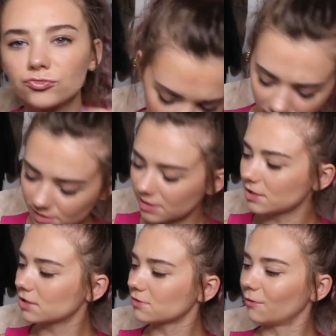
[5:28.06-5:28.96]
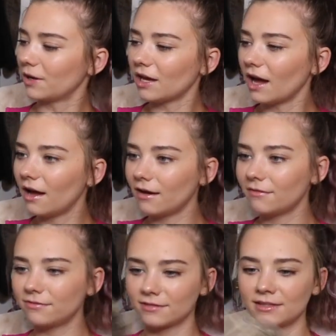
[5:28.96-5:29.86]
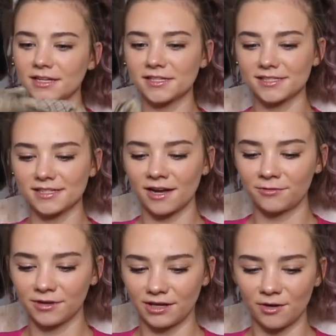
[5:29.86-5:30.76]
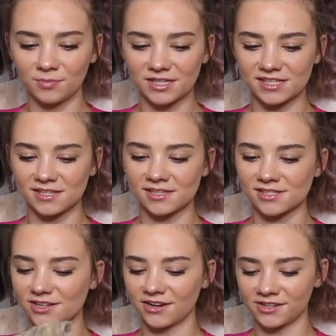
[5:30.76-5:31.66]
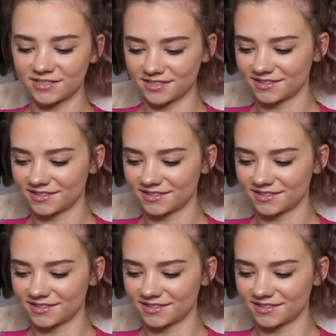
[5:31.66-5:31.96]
Next, we have this. I really hope this is a skirt.